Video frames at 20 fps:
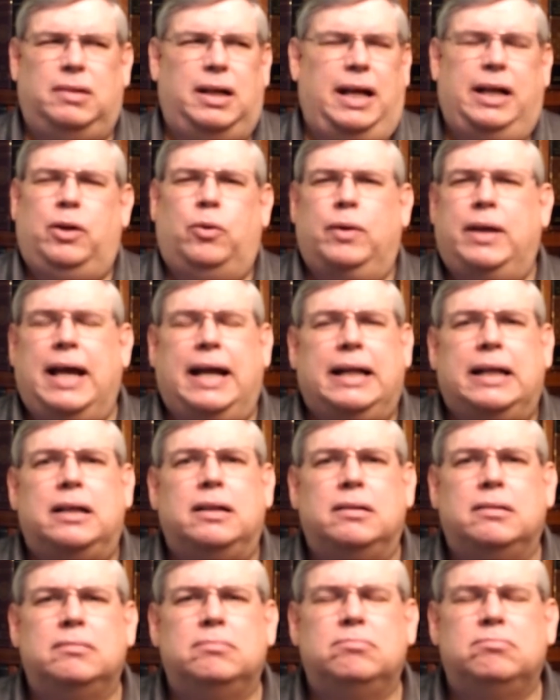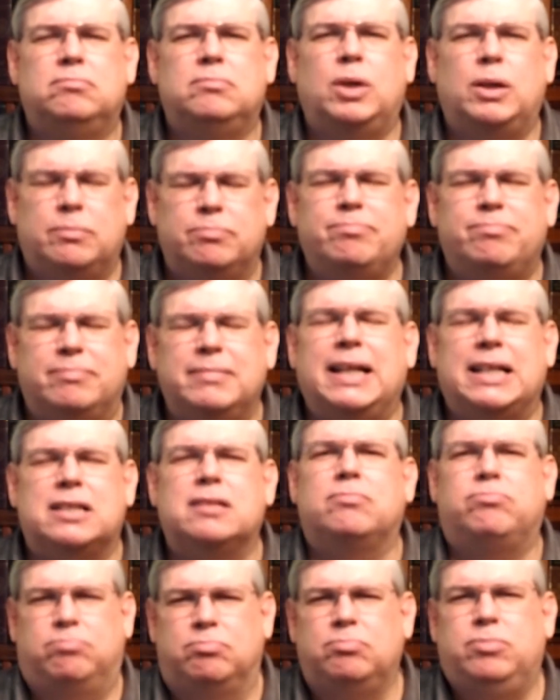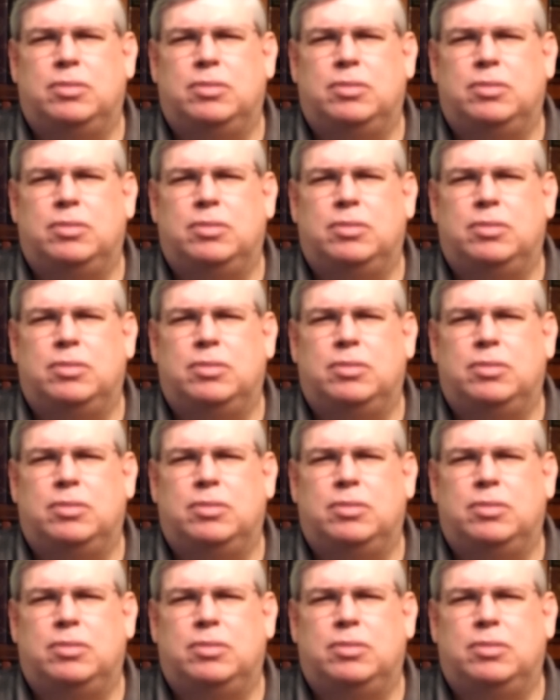I don't get it. Well, let's